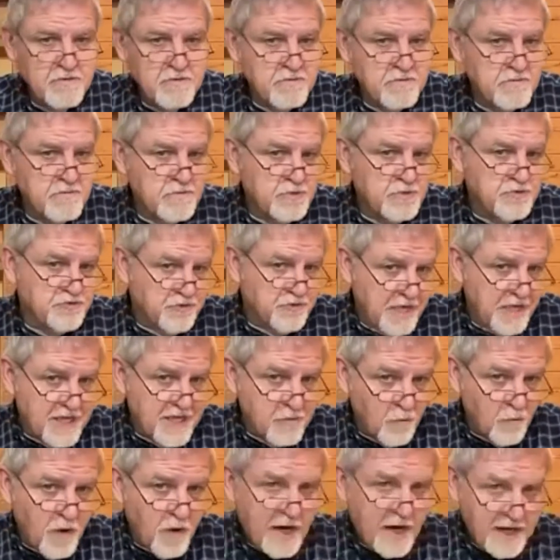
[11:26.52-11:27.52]
drink
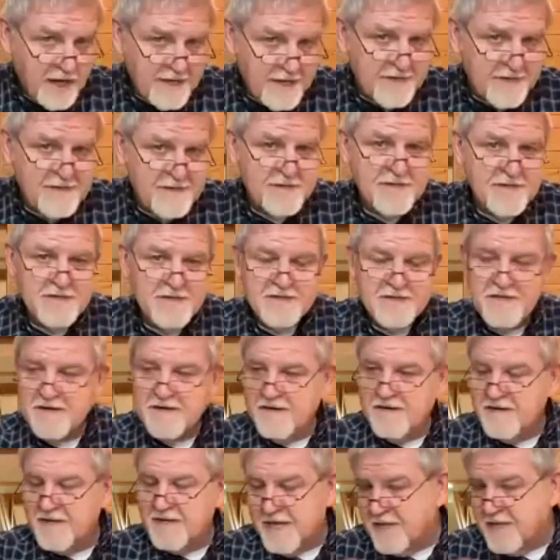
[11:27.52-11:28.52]
wine, uh,
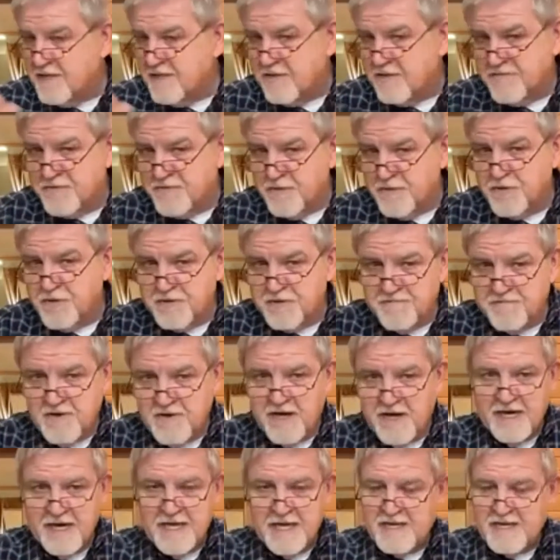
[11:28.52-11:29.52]
eat the fruit of the
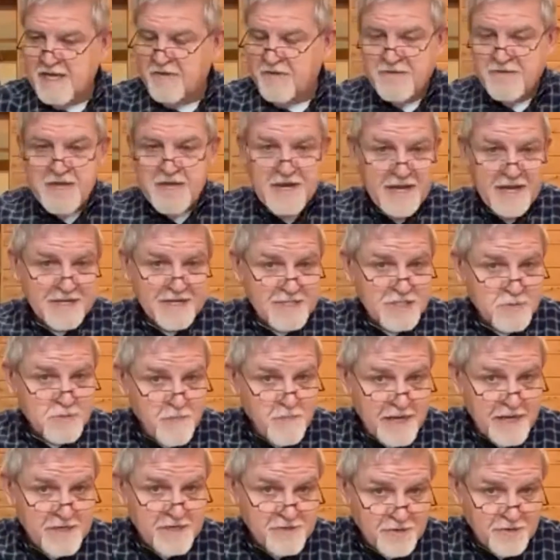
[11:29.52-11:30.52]
vine, and then
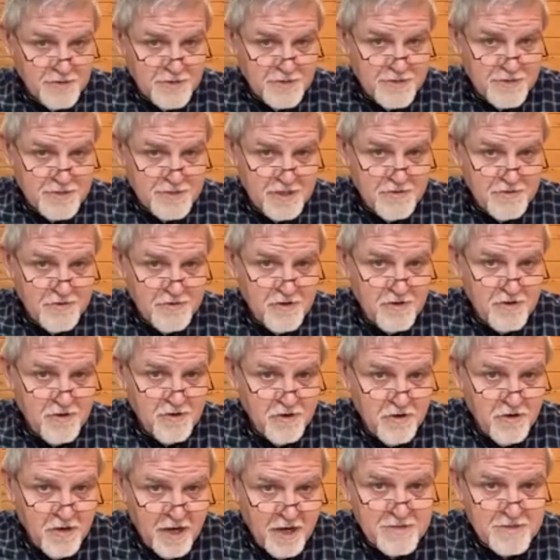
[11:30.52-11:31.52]
expect her son
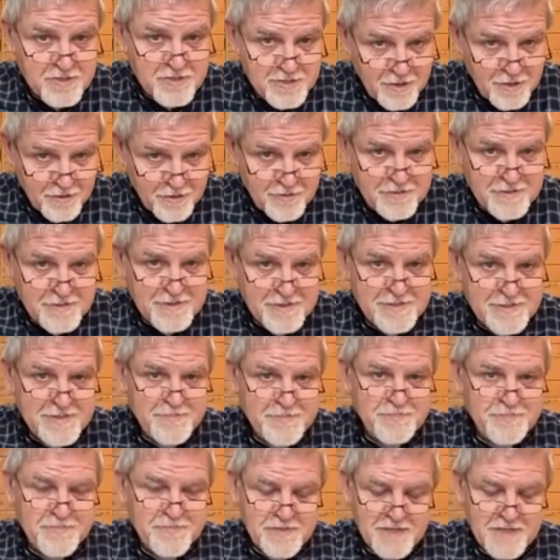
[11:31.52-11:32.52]
not to.
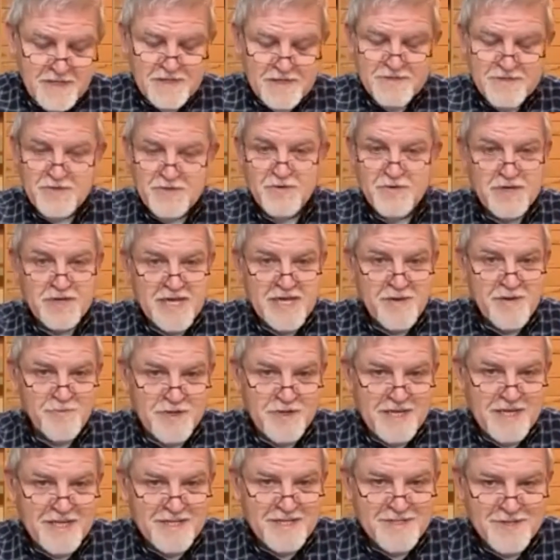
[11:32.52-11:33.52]
And so, again, we
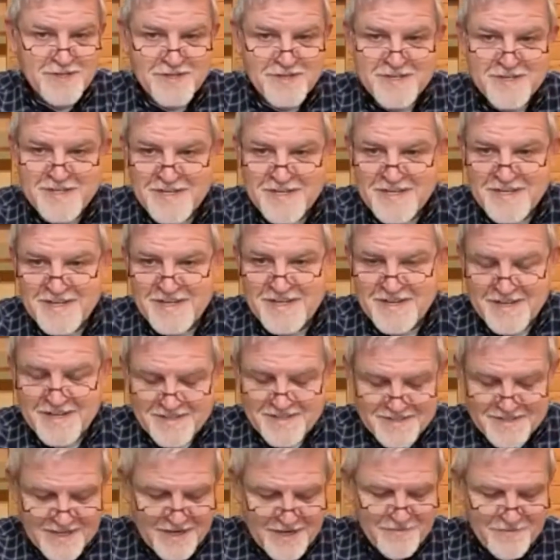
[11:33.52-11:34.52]
need to, uh, it's
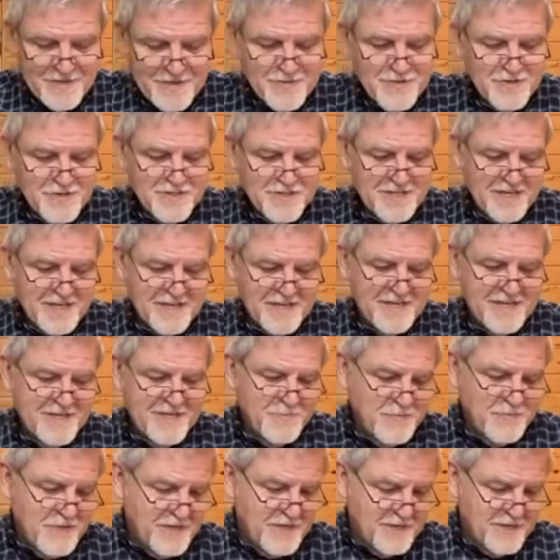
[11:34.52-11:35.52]
kind of interesting
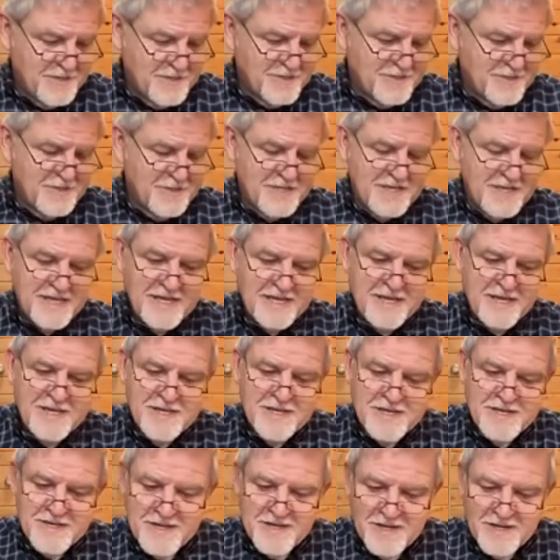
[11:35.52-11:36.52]
uh, today.
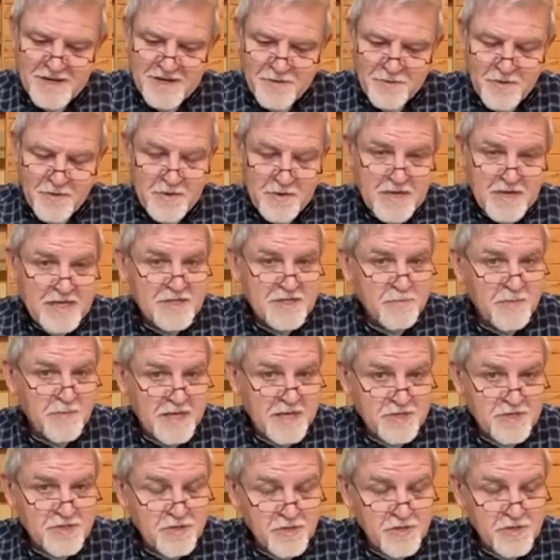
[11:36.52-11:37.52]
Uh, we need to make
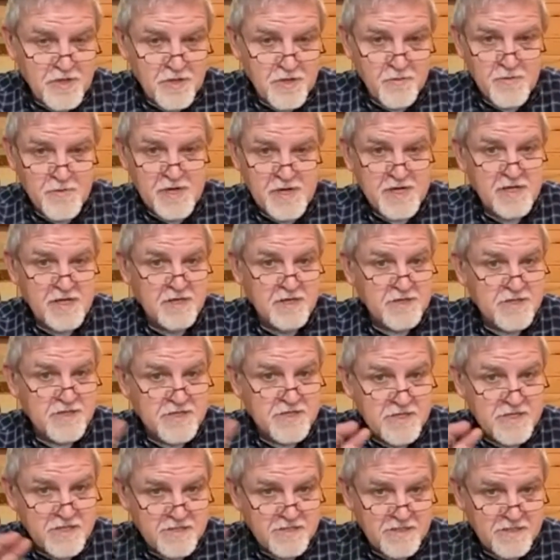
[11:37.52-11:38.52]
sure that we're
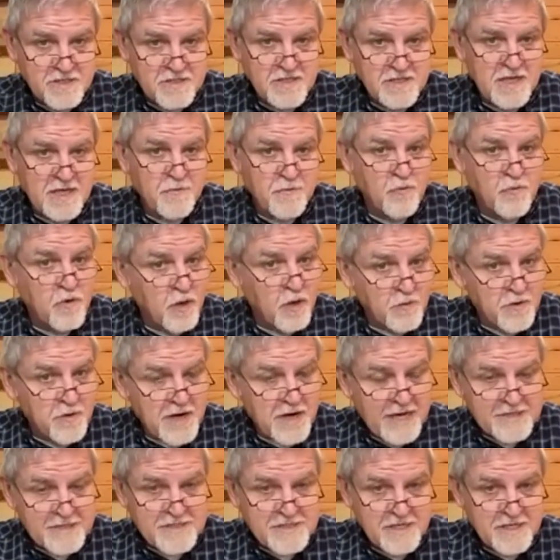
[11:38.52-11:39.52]
consistent in what we're
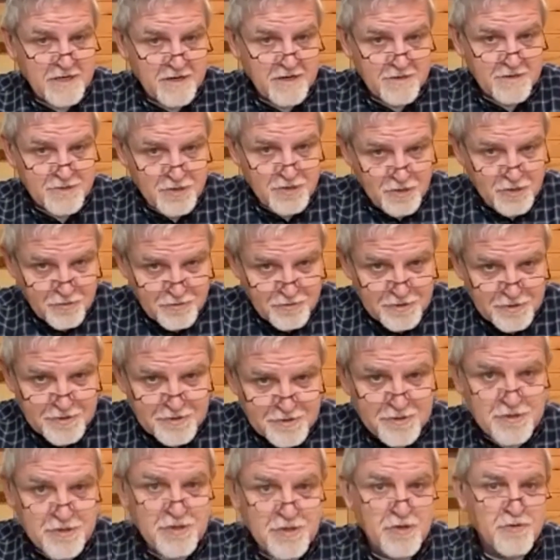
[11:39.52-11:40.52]
asking our children to
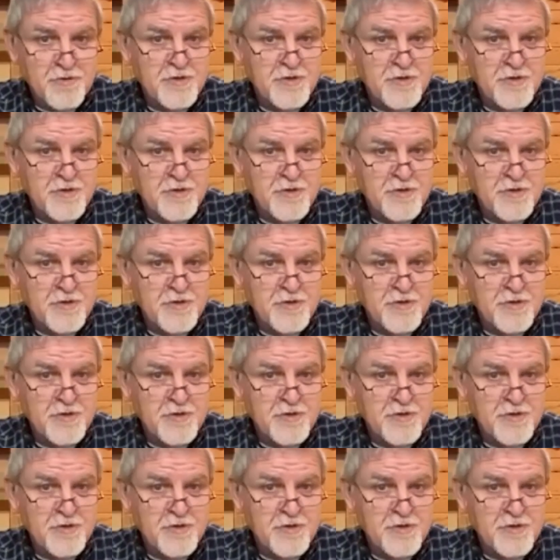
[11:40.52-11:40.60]
do.